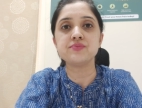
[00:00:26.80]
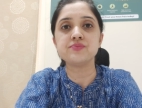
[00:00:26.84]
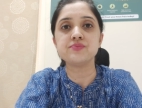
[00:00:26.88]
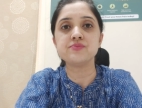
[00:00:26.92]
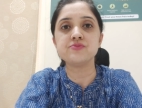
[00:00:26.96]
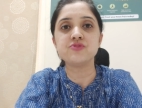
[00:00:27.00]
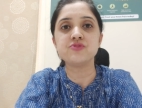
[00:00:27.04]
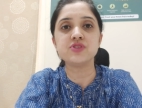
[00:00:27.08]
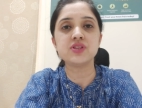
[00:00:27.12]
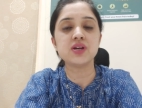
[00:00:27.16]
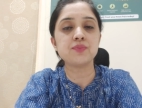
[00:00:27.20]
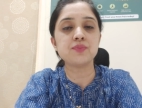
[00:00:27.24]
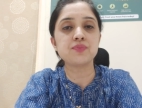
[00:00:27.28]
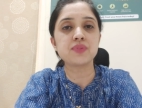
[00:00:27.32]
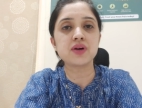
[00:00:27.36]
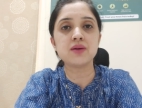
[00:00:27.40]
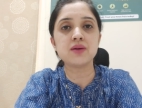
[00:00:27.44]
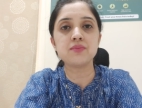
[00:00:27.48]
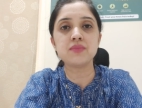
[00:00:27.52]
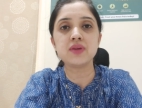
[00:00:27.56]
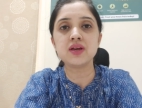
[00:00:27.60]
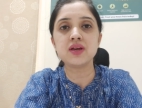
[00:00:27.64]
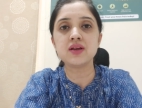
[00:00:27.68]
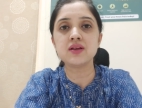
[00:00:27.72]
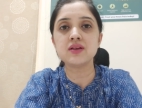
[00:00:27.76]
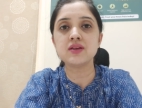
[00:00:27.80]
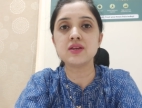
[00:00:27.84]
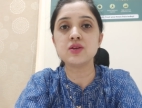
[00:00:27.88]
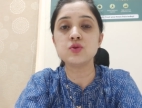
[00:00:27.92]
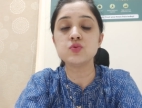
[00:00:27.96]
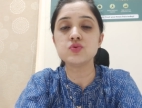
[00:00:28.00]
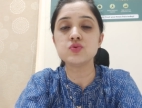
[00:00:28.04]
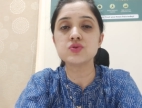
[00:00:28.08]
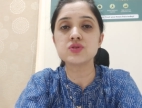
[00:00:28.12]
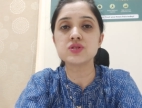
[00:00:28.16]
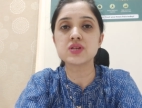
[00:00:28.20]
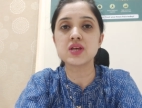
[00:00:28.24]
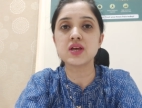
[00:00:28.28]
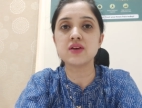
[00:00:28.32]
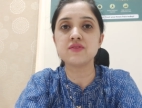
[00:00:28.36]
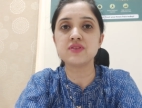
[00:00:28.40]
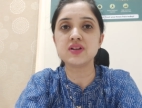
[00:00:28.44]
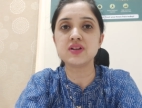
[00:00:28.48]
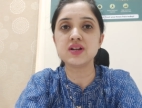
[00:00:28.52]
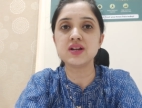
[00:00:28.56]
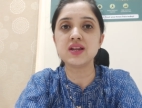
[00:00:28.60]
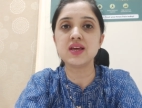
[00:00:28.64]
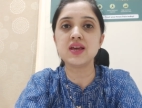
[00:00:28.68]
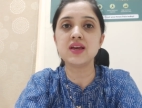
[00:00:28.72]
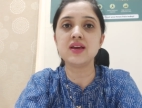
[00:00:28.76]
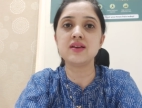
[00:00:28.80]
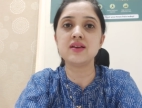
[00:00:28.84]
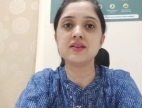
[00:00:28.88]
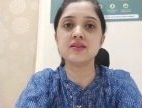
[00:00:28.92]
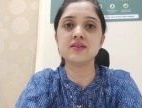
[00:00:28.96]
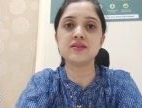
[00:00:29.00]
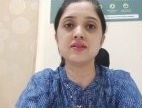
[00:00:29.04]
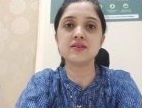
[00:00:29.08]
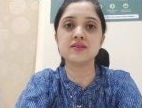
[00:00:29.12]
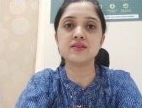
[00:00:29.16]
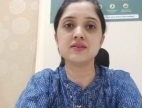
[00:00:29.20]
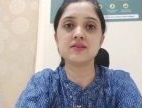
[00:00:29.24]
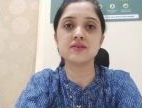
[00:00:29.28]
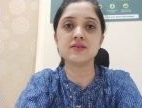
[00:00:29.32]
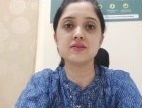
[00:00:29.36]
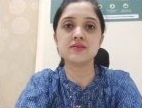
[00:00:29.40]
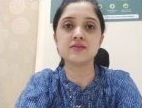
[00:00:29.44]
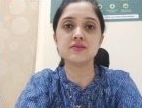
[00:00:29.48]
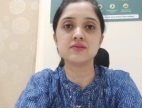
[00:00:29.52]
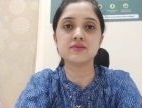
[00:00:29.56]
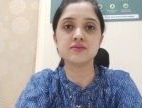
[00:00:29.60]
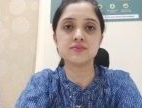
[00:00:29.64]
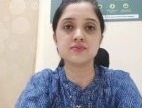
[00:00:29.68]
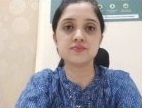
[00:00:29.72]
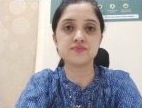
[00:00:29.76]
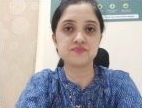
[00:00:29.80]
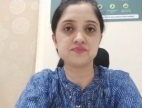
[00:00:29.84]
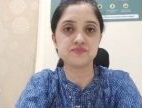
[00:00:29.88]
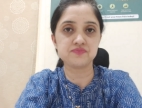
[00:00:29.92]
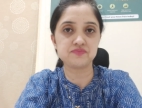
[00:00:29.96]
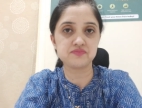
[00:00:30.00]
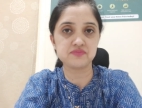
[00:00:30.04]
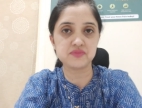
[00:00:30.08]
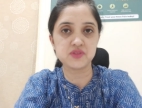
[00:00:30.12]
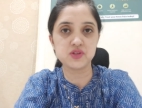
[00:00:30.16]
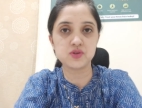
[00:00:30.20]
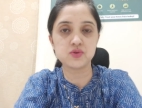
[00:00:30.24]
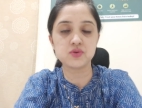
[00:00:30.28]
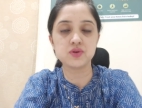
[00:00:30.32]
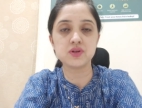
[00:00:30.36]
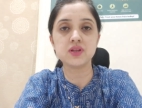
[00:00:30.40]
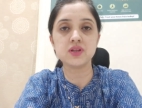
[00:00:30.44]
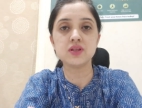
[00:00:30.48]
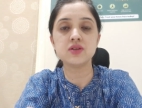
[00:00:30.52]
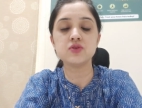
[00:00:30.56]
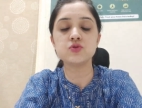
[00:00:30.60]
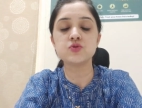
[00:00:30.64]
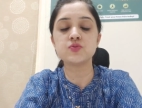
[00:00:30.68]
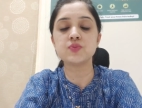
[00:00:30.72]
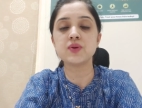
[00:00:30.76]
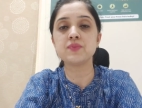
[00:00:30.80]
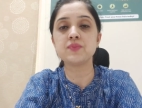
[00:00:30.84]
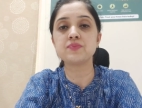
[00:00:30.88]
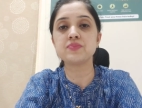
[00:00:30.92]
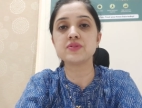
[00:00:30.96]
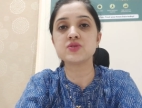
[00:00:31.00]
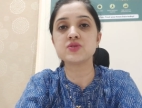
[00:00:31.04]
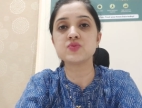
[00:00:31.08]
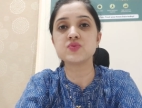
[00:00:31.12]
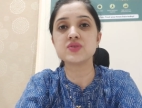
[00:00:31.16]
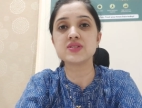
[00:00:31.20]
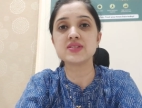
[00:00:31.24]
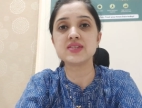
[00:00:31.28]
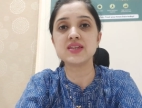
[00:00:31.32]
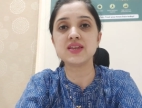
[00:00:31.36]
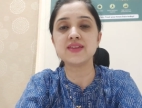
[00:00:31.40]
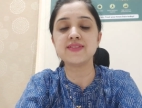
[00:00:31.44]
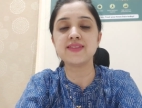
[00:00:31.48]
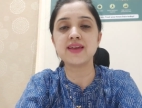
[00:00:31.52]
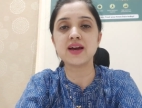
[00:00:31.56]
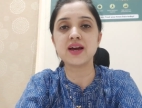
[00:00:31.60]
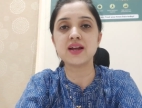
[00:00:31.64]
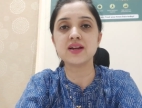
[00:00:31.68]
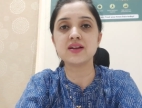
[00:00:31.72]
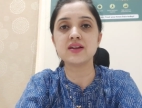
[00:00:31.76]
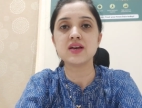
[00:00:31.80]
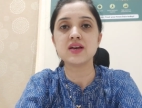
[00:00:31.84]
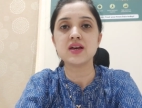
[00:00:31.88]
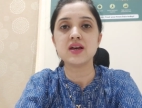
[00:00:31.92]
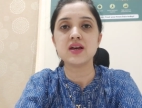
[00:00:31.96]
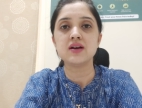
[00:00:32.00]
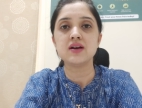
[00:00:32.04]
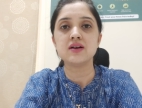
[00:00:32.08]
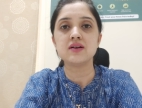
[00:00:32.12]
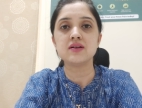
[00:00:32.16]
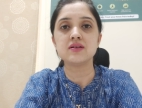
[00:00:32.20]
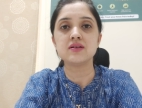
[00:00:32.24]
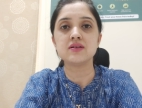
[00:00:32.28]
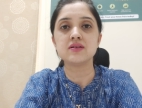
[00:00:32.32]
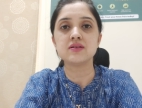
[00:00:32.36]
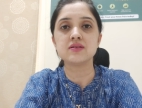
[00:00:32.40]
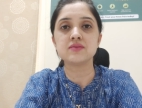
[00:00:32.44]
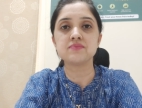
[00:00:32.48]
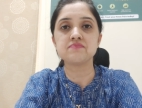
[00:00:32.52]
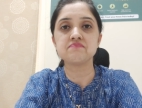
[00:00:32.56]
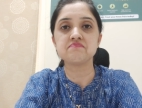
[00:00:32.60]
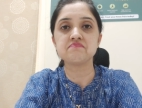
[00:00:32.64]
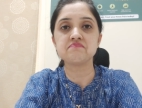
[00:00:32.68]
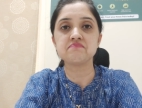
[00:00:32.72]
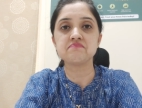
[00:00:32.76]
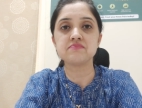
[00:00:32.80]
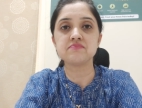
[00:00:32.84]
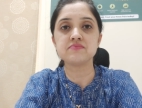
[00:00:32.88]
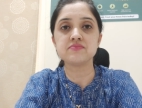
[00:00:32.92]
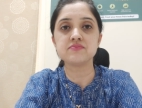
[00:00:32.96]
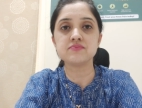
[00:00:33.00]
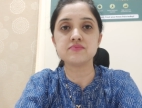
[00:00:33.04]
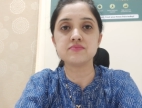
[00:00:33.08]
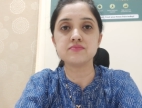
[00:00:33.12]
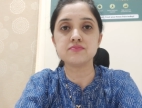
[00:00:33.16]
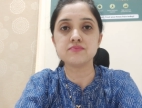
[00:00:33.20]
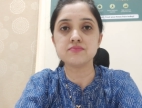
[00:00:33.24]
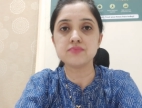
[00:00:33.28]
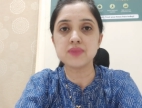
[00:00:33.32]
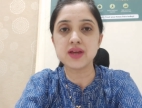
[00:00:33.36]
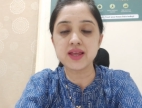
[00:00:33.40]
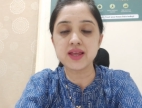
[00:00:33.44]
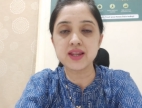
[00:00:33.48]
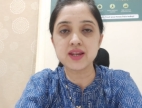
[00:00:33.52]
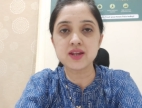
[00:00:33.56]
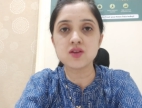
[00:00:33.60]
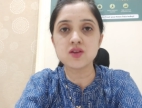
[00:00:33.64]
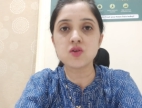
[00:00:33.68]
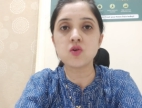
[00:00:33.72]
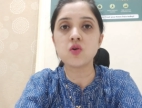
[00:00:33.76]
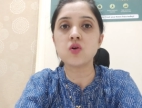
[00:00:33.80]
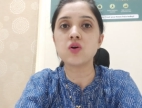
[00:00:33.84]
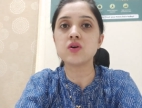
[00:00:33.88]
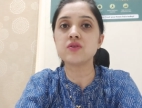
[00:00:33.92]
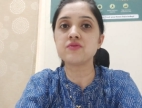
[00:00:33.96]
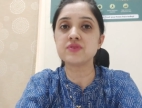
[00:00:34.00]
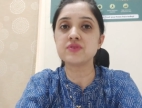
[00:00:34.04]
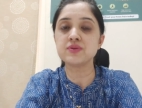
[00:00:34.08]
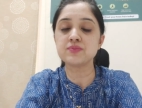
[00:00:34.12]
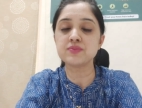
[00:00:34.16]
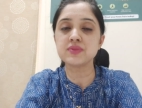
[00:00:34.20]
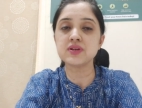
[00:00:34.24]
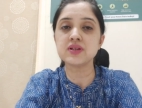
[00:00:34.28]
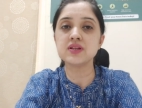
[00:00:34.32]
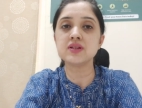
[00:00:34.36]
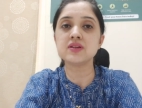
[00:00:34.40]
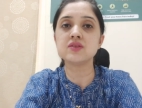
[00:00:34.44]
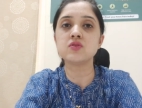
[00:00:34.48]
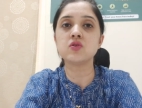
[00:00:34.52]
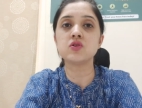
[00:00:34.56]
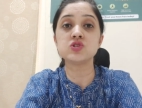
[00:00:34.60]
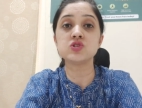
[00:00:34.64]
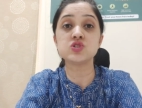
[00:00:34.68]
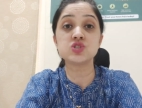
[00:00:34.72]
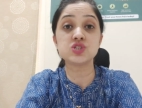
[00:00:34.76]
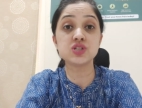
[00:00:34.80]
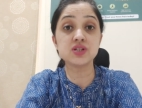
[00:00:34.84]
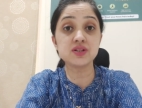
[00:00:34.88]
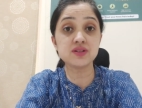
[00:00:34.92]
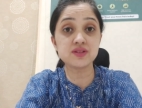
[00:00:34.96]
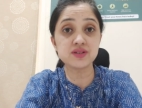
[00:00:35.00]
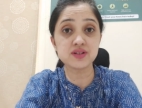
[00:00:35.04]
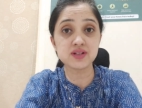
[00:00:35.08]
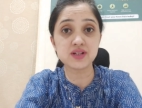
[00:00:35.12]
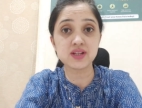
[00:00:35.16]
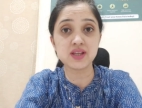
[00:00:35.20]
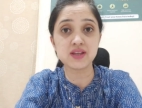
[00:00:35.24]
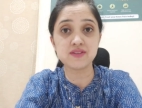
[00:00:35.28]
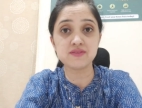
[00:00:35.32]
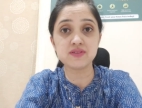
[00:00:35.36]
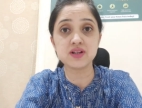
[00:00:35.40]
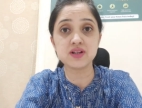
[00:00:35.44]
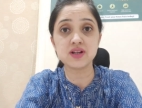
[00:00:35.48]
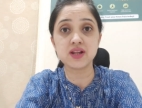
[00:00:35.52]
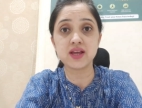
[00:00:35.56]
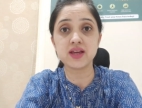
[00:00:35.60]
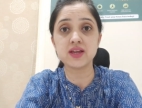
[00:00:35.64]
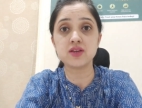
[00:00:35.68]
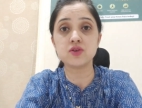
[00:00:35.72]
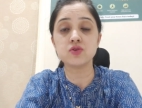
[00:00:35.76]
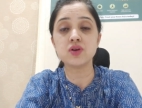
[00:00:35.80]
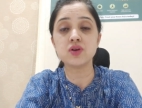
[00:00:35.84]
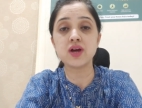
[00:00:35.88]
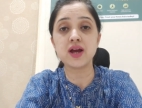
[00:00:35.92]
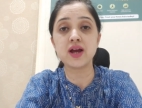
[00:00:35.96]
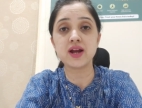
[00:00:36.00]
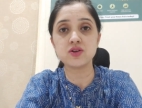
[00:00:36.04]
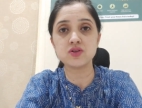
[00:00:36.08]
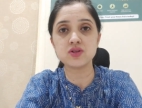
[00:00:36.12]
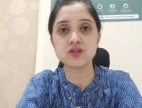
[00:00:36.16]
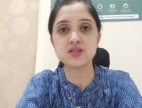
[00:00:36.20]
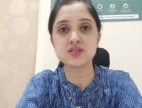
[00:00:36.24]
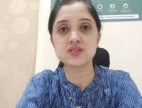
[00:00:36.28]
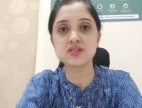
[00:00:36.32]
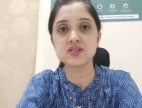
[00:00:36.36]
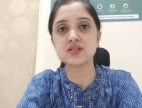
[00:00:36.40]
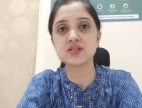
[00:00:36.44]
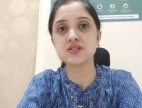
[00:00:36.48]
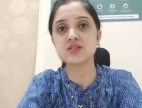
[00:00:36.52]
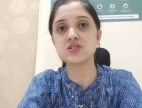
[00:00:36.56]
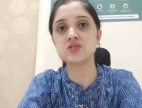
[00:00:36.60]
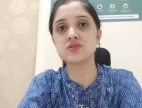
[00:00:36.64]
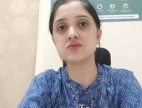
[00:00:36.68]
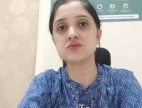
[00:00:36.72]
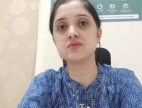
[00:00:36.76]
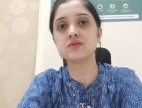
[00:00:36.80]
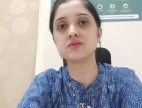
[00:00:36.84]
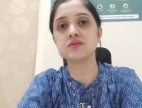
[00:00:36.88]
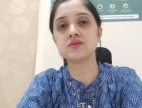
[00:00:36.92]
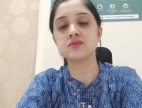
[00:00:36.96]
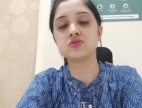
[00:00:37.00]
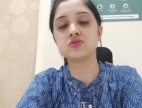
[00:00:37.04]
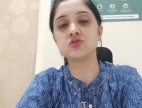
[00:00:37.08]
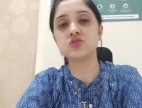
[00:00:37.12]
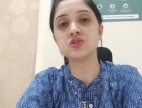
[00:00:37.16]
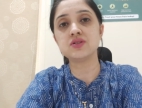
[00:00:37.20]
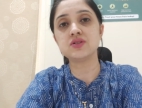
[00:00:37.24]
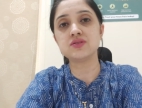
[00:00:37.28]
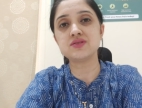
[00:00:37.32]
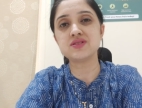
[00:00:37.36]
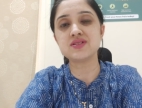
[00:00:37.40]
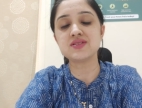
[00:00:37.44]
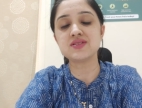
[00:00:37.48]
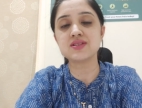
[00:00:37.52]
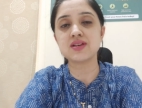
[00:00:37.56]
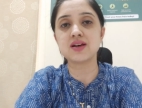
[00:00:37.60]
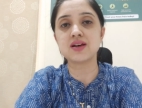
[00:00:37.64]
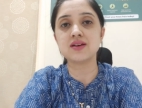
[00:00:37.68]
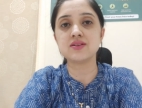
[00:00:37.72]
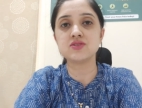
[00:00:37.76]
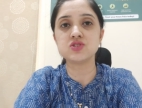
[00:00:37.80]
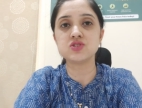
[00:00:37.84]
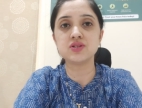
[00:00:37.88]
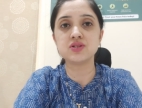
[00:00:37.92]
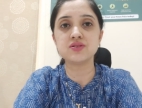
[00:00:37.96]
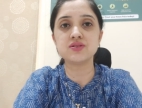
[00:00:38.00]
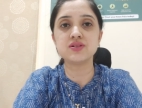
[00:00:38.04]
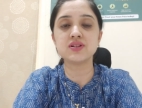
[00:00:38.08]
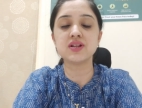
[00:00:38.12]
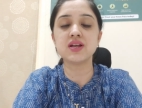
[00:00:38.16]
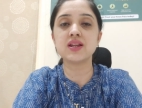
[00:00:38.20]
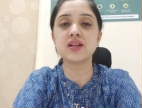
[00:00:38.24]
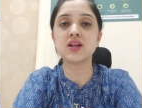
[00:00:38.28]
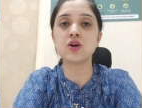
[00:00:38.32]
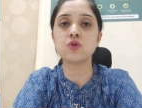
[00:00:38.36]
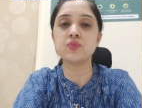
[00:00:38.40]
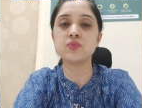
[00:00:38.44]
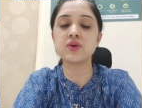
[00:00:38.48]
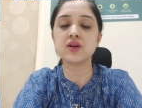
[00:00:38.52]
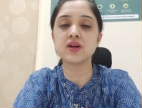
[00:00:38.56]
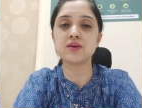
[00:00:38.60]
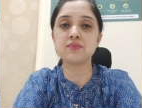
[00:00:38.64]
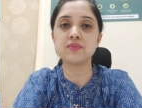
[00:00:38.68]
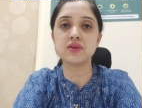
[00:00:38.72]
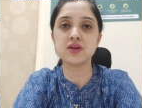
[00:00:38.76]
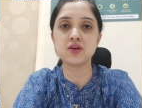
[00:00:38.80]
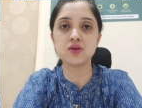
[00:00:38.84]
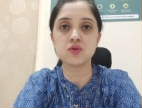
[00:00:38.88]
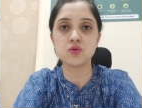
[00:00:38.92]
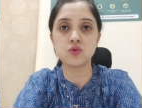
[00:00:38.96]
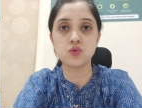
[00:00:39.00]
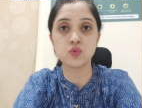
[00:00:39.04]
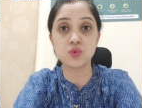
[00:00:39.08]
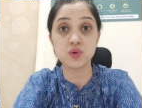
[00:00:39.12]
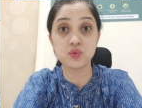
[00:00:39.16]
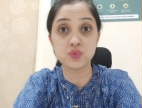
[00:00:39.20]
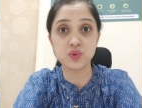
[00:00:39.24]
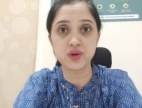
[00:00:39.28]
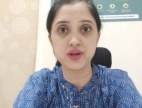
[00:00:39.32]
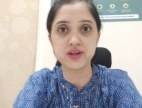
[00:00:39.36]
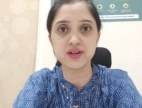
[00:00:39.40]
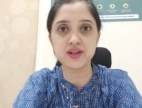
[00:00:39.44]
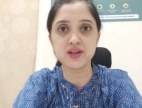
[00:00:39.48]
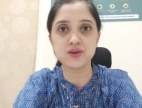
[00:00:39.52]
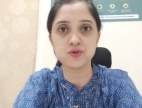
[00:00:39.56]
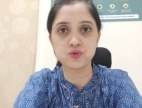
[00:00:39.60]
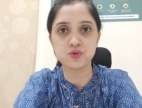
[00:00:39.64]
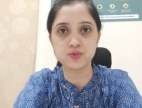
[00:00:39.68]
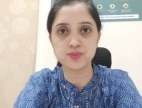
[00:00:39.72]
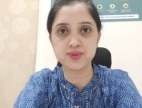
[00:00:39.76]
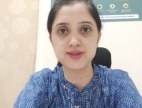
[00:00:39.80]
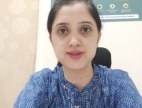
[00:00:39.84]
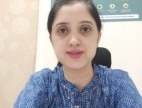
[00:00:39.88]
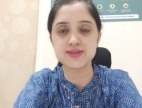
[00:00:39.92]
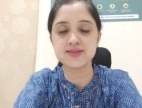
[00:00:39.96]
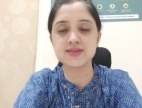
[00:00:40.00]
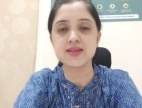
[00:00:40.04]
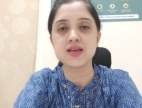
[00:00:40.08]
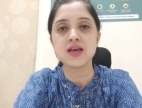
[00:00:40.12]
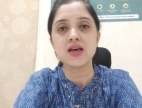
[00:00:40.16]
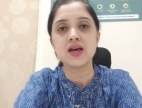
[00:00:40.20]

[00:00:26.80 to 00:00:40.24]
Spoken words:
with upcoming news every day in the in newspapers we see that men or women or children, even adolescent children are now becoming overweight and obese.